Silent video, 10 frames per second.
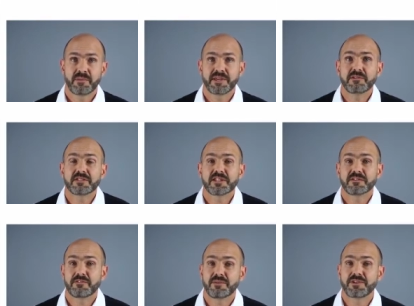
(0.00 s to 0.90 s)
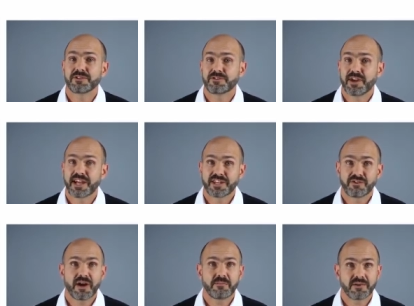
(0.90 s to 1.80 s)
using the familiar drag and
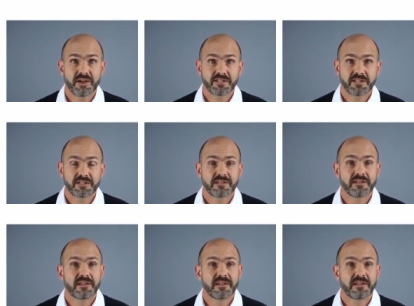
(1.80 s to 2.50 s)
drop process,